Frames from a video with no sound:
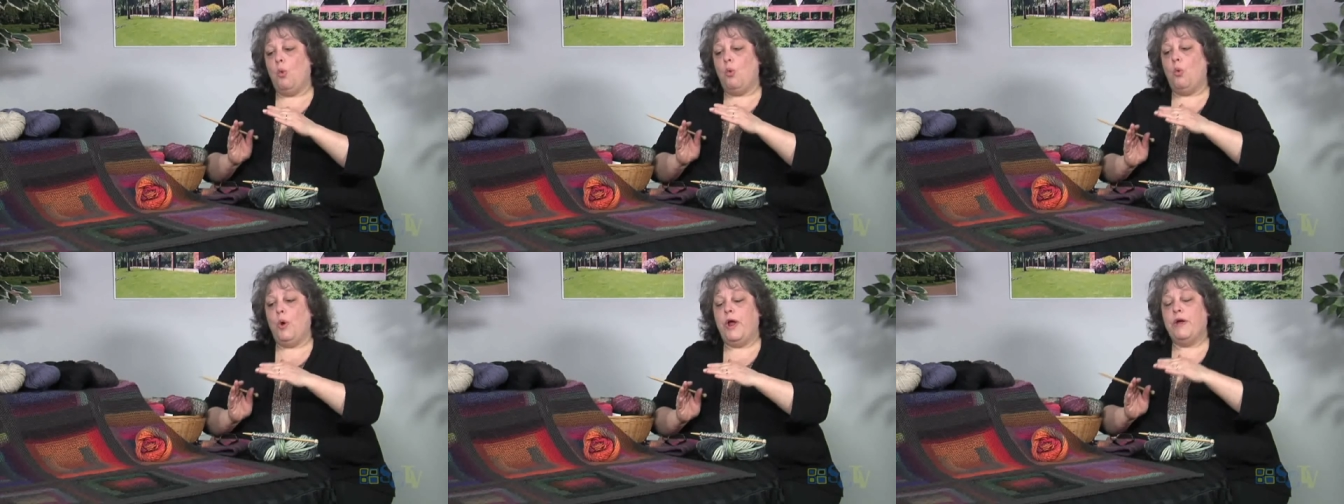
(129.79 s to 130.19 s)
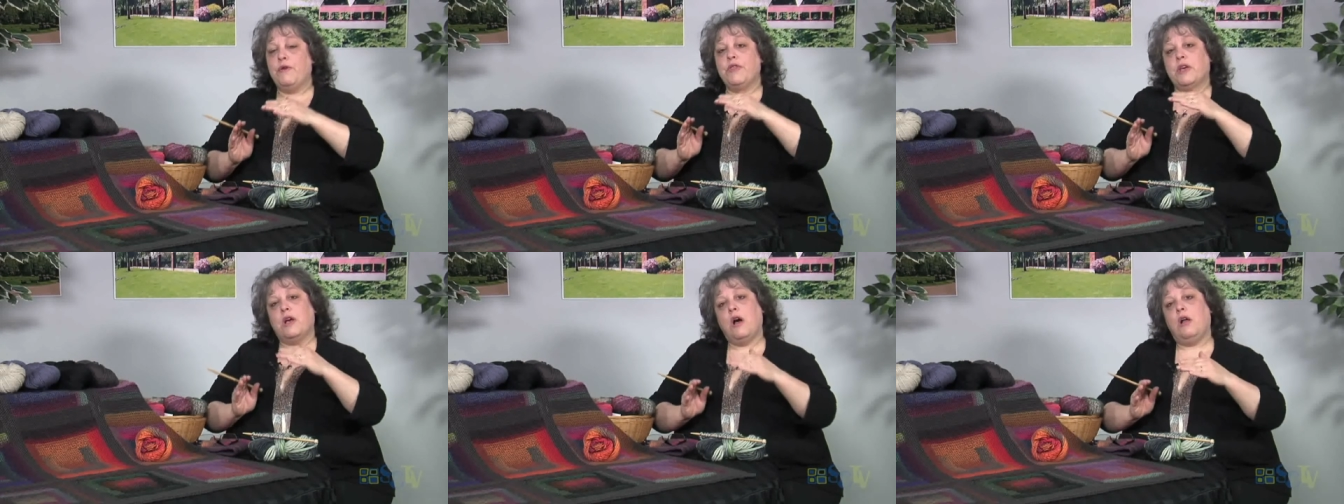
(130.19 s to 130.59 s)
where
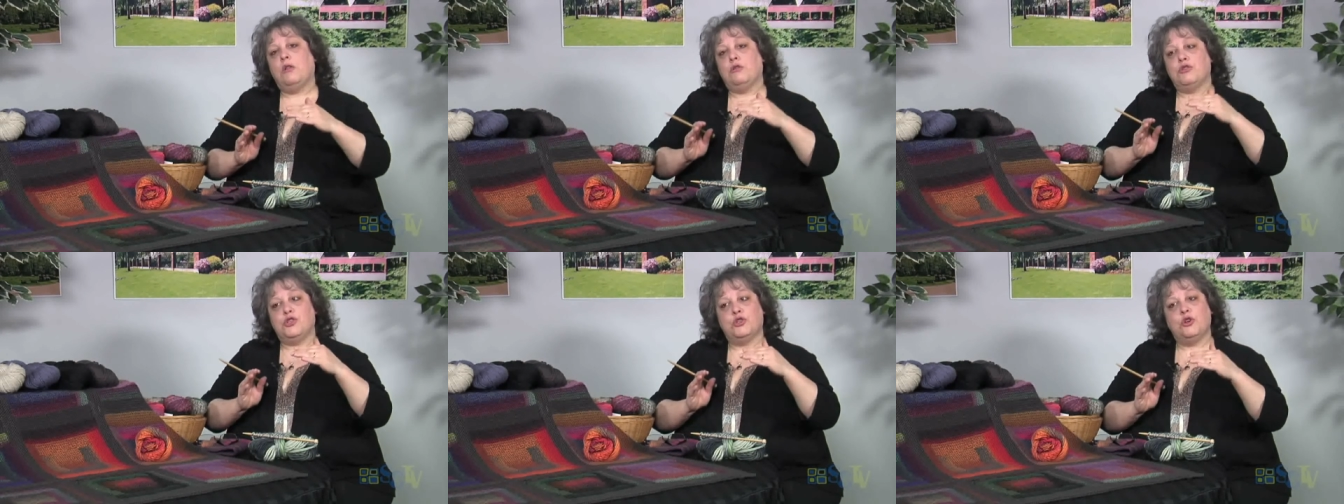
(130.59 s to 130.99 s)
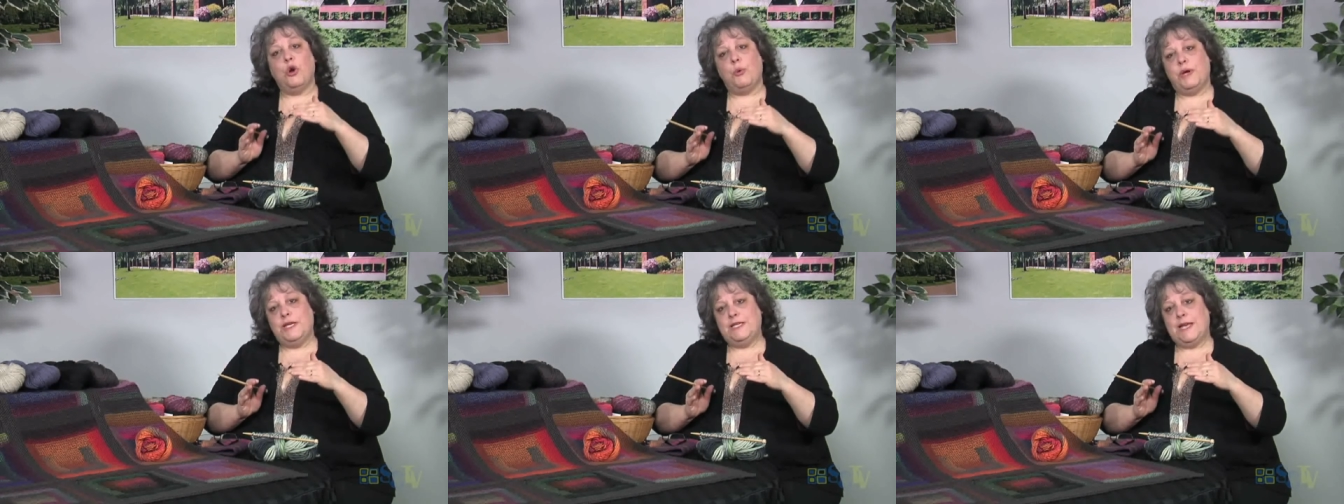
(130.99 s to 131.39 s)
the colors are
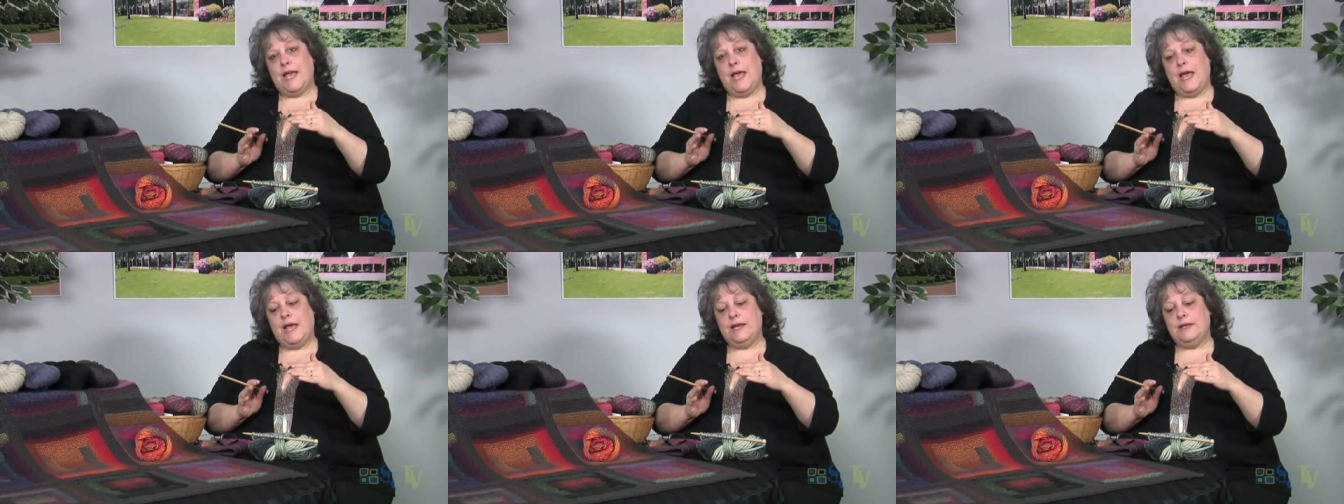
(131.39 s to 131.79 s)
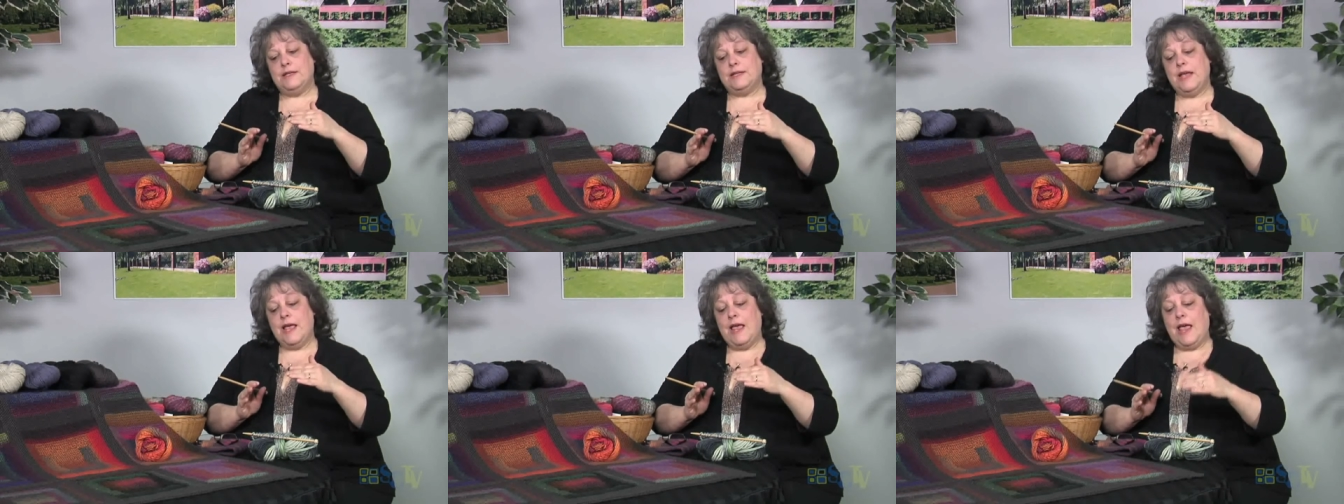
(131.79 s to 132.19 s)
going to
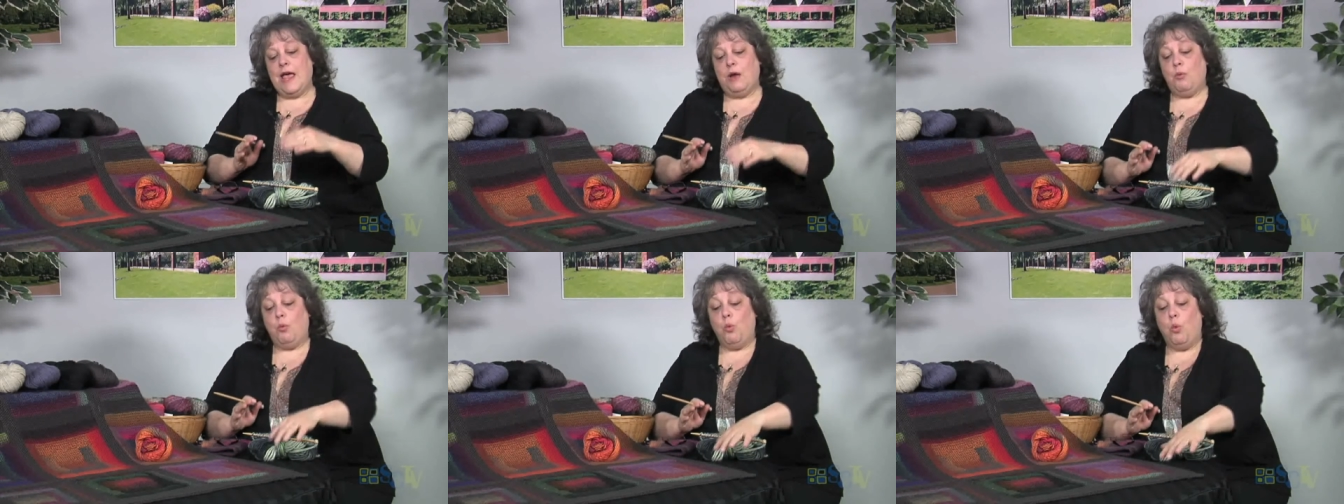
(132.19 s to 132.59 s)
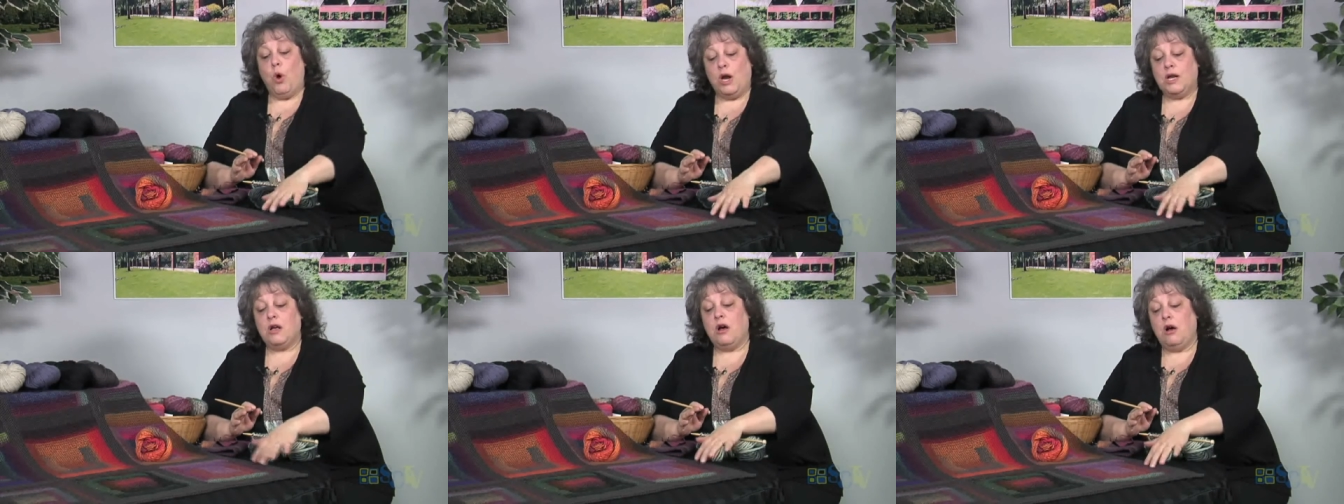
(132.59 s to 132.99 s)
end and
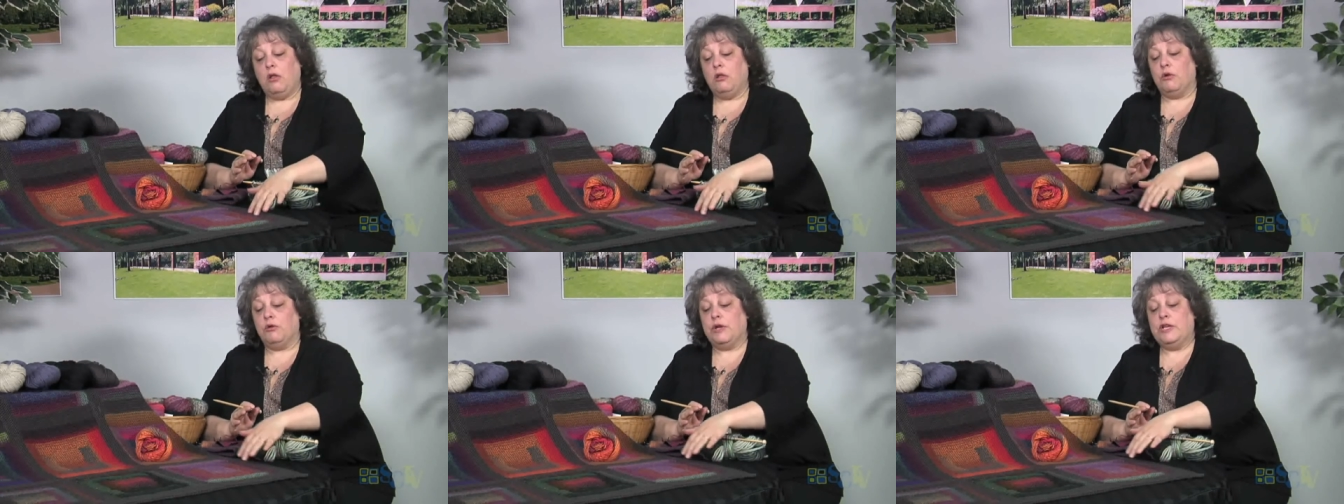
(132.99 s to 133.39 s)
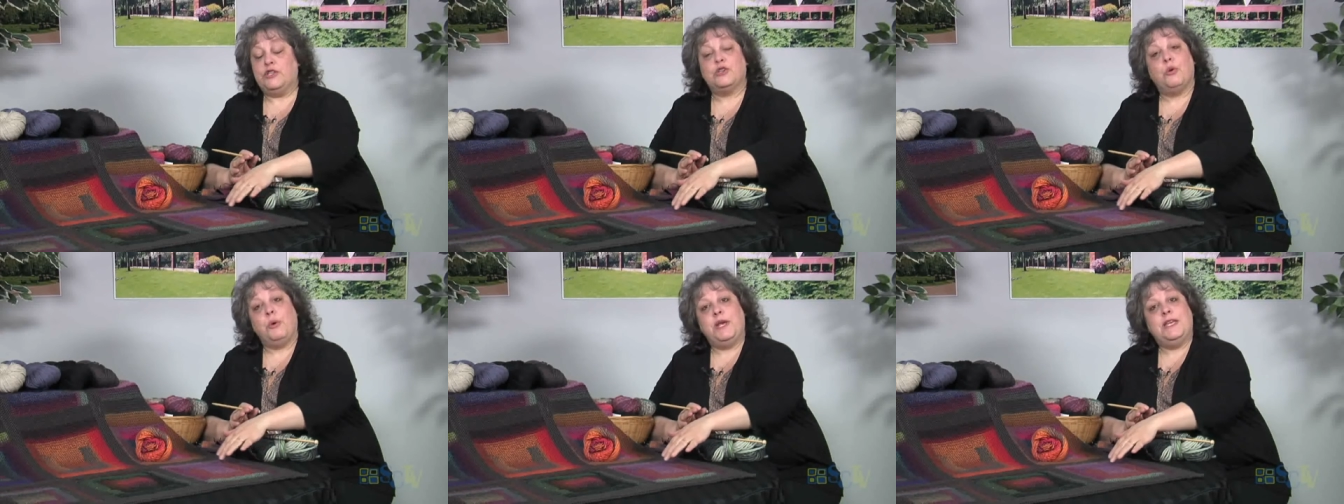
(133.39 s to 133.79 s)
what color
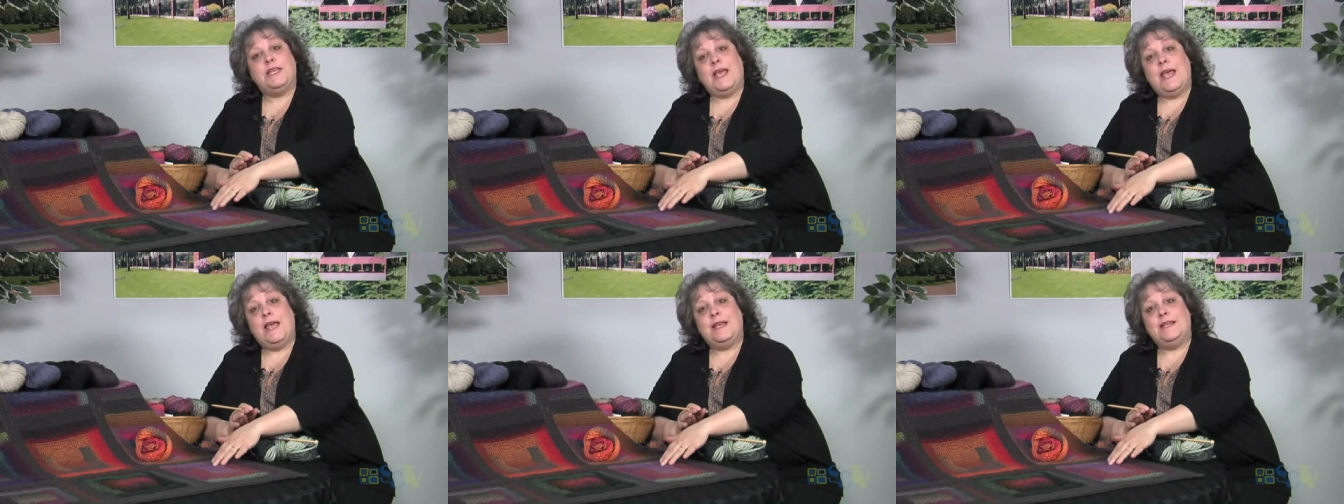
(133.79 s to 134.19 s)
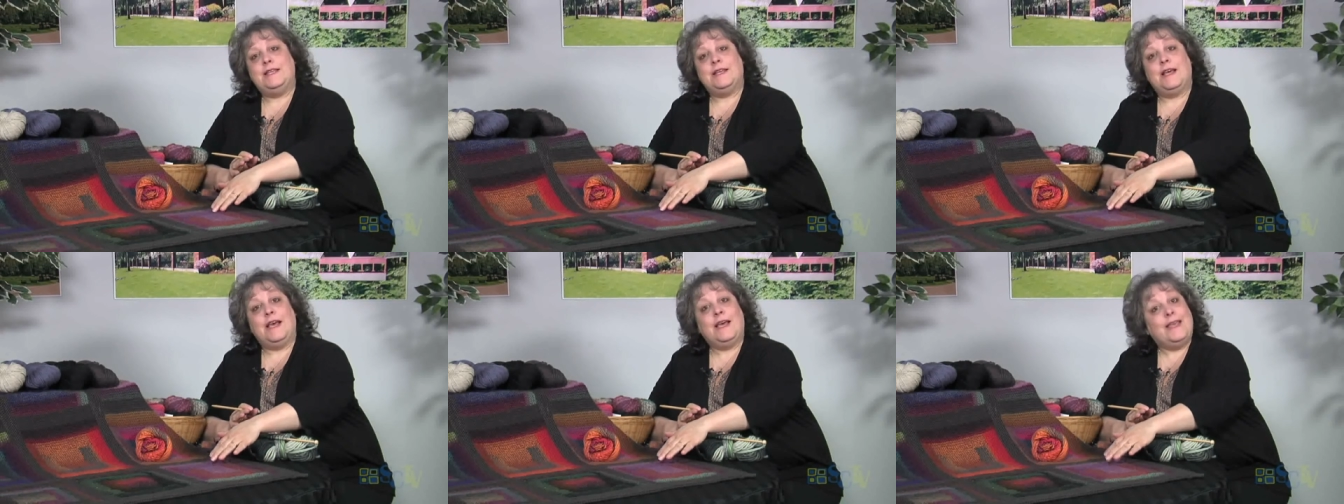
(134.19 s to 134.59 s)
it's going to end
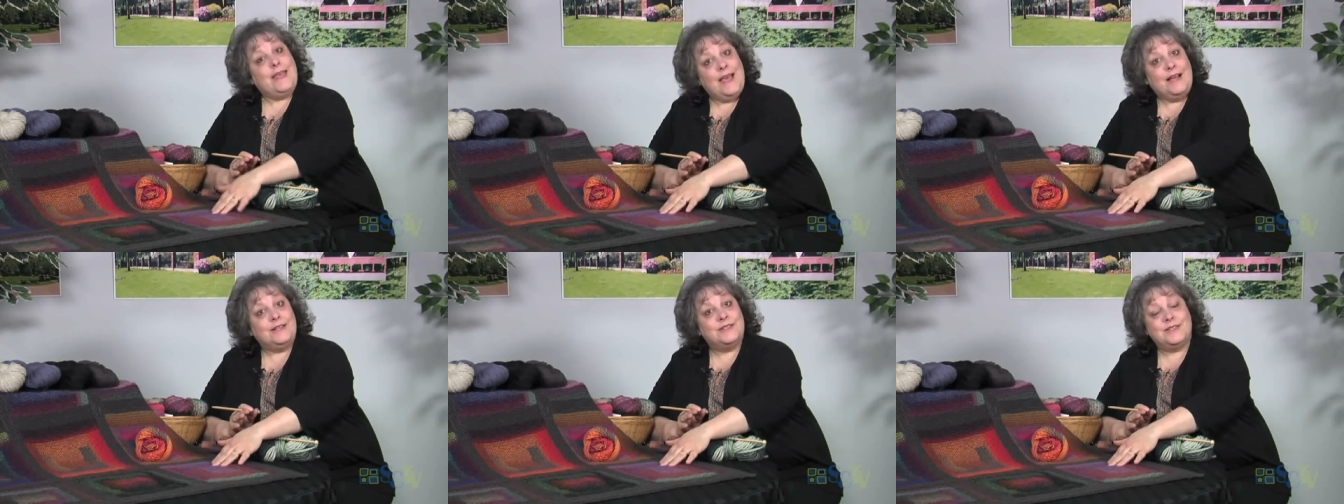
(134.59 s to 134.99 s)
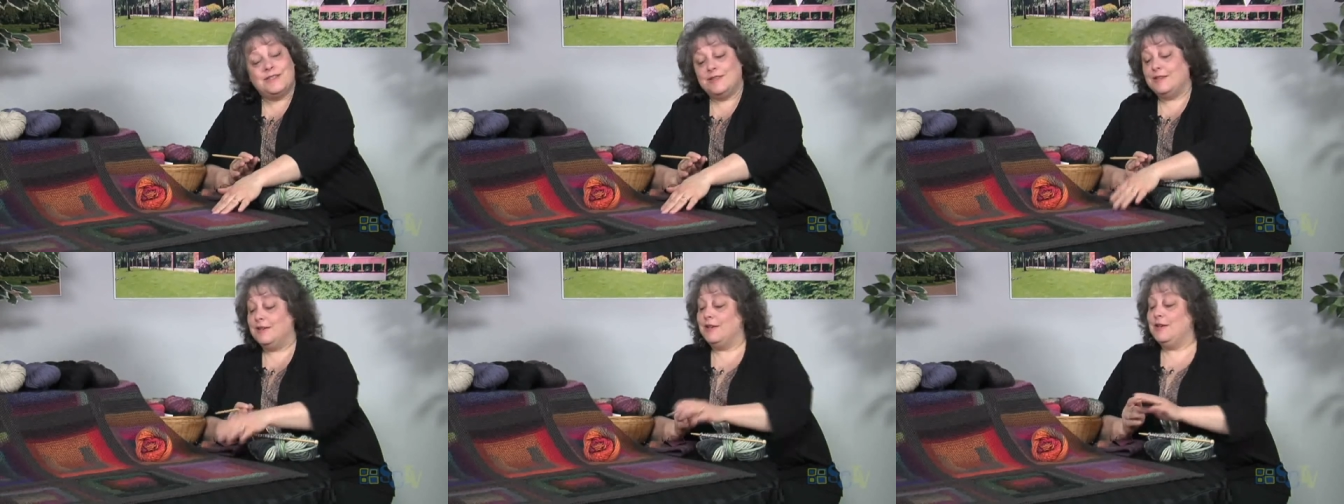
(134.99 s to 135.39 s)
against.